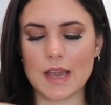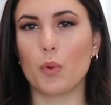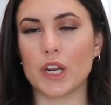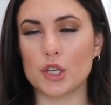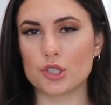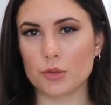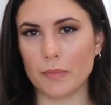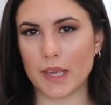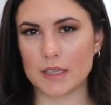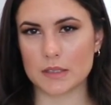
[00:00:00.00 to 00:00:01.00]
When I usually
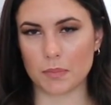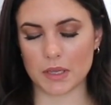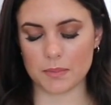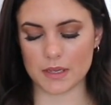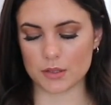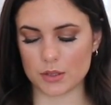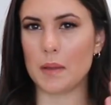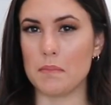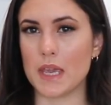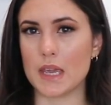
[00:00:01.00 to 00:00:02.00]
make split peas,
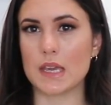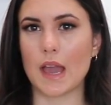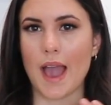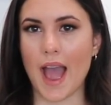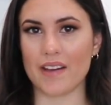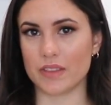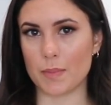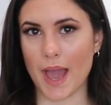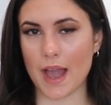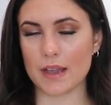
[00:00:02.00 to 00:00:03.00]
I make half the
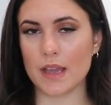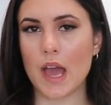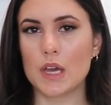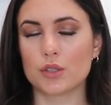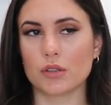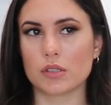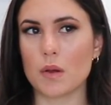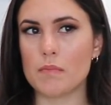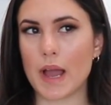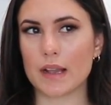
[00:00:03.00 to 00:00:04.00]
bag. So
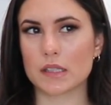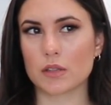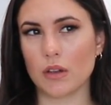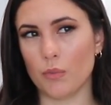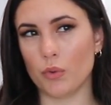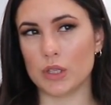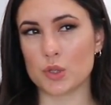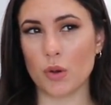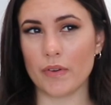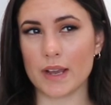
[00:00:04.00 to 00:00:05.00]
some bags come with
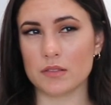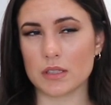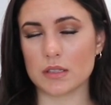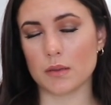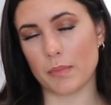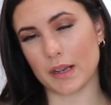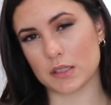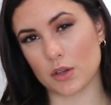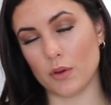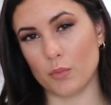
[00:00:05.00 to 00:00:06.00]
12 ounces, some
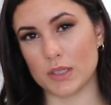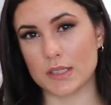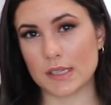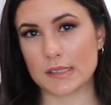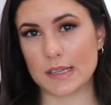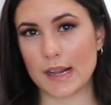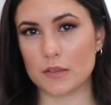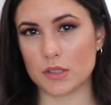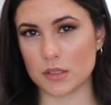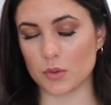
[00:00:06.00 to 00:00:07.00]
bags come with 16
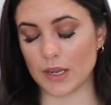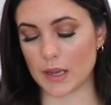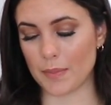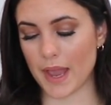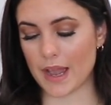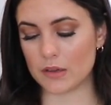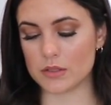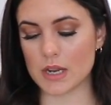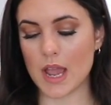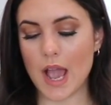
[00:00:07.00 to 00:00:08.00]
ounces, so like a
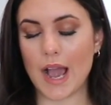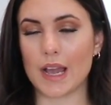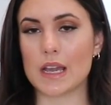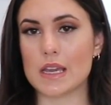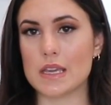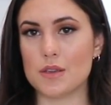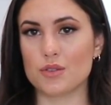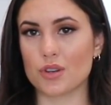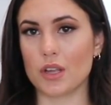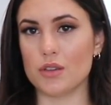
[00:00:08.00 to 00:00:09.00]
pound. I
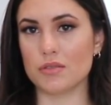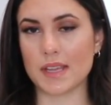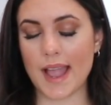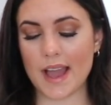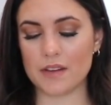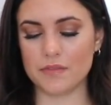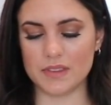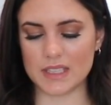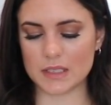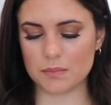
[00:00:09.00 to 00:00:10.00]
usually use
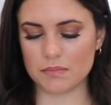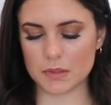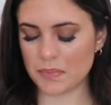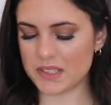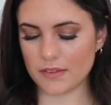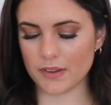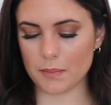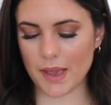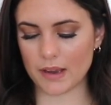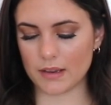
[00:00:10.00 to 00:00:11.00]
half. This
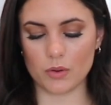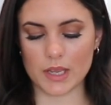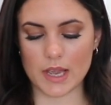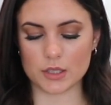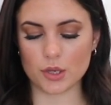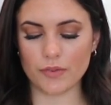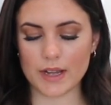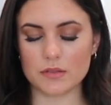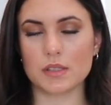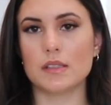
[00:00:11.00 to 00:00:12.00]
specific bag only had 12
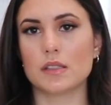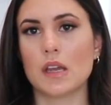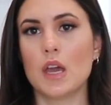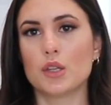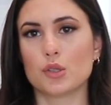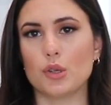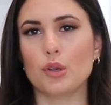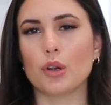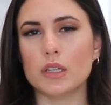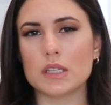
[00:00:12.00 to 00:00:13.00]
ounces. So
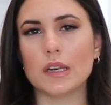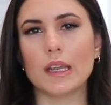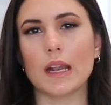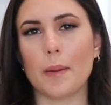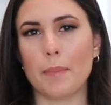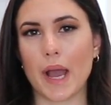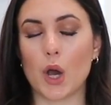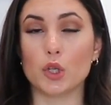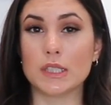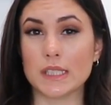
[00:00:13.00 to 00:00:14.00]
you're going to need
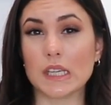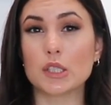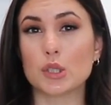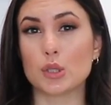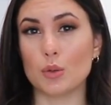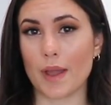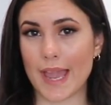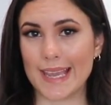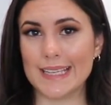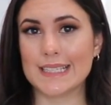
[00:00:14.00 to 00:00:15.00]
about 6 to
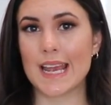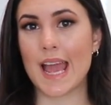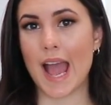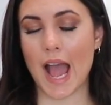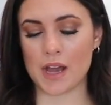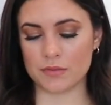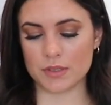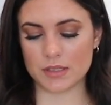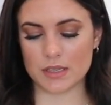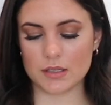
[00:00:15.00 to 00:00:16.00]
8
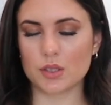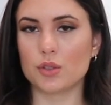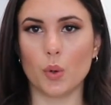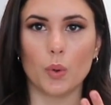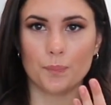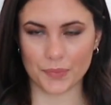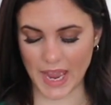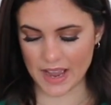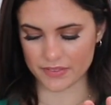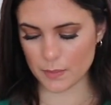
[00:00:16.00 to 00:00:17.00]
ounces, so
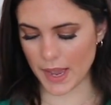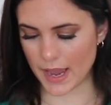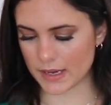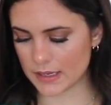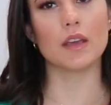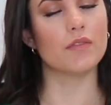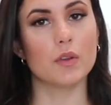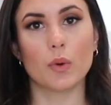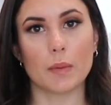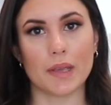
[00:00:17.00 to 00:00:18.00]
half the bag. If
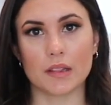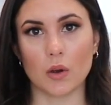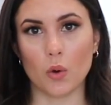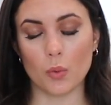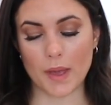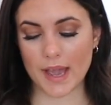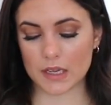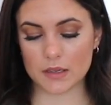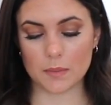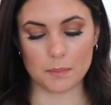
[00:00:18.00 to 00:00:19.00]
you want to make the whole
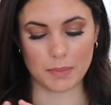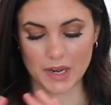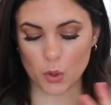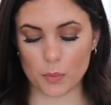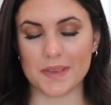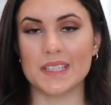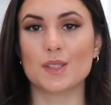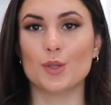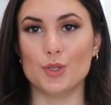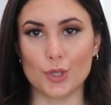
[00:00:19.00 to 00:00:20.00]
bag, by all
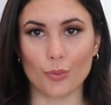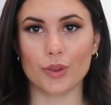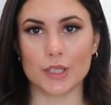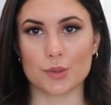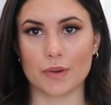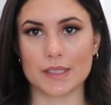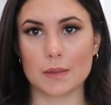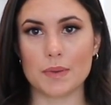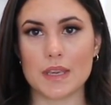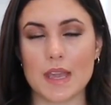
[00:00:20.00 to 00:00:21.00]
means, double this
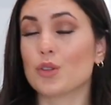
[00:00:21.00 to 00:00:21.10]
recipe.